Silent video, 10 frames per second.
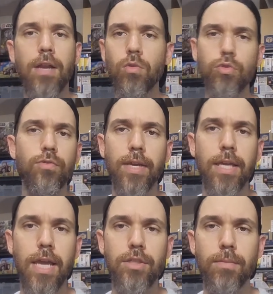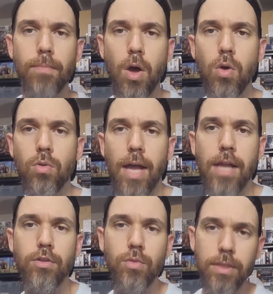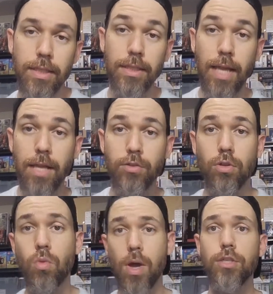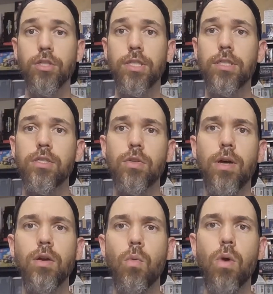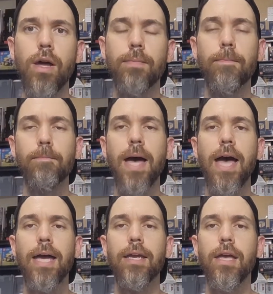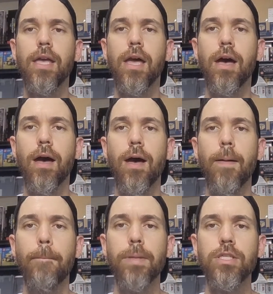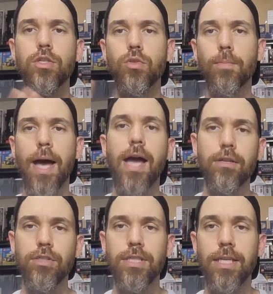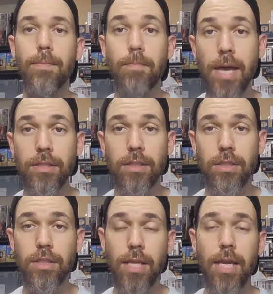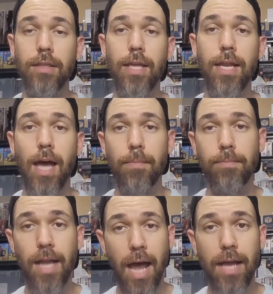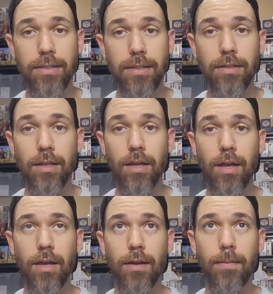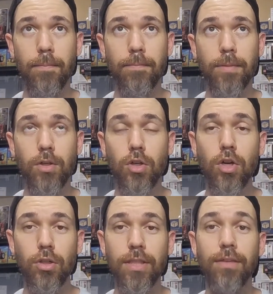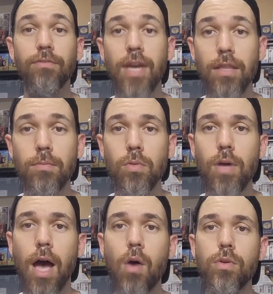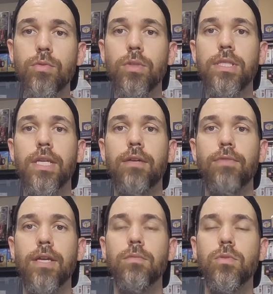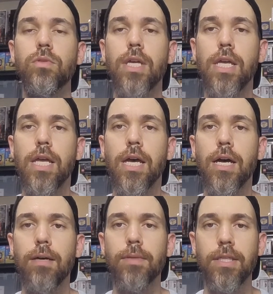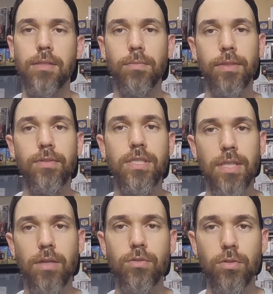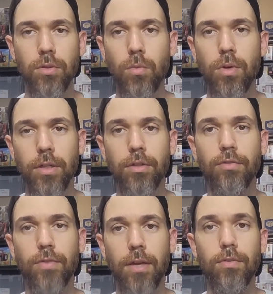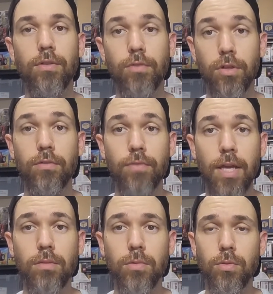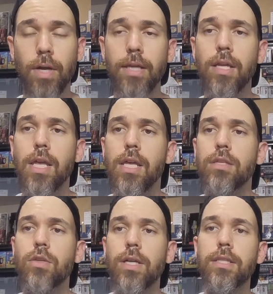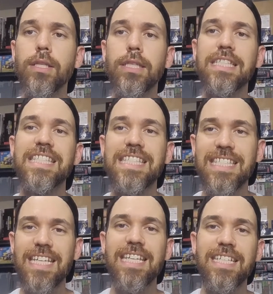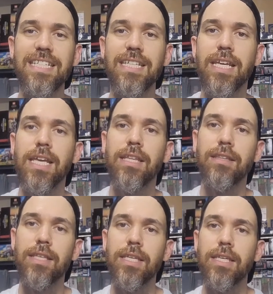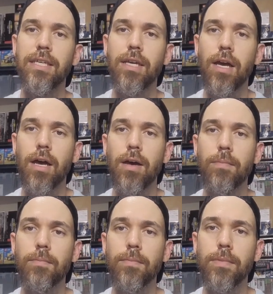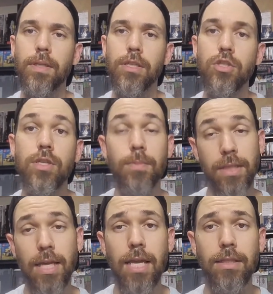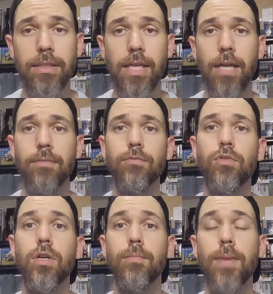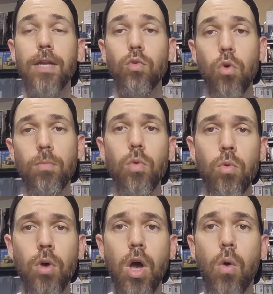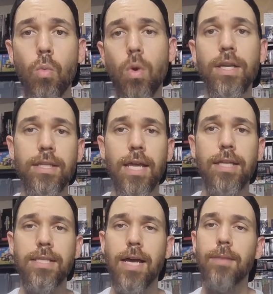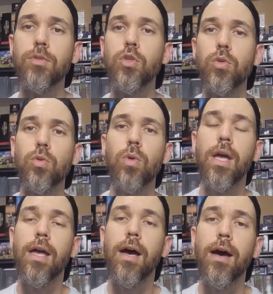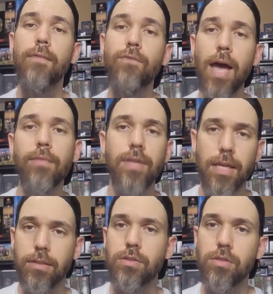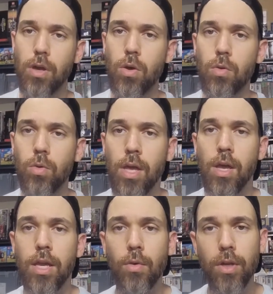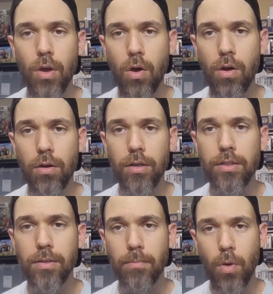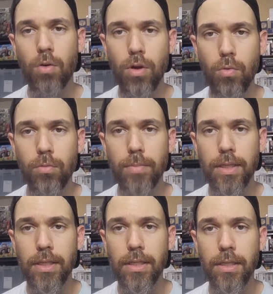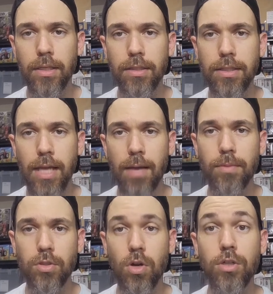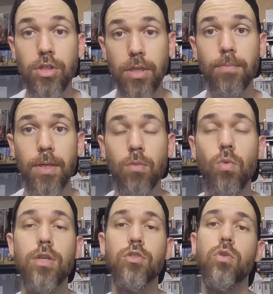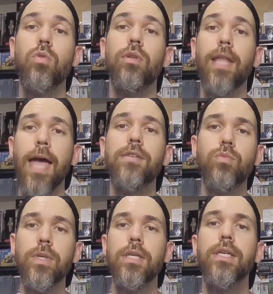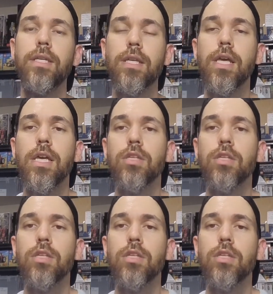I don't do vacation mode. I do intend to answer questions, so I don't want my uh, potential buyers to get message saying that I'm not um, currently available. I always want to stay available uh, because I believe the sales are going to work in your favor if you're available, right? So I did extend the um, shipping handling time from my normal one day time to uh, five days. So here we are. Tomorrow will be the time to start shipping what sold last weekend.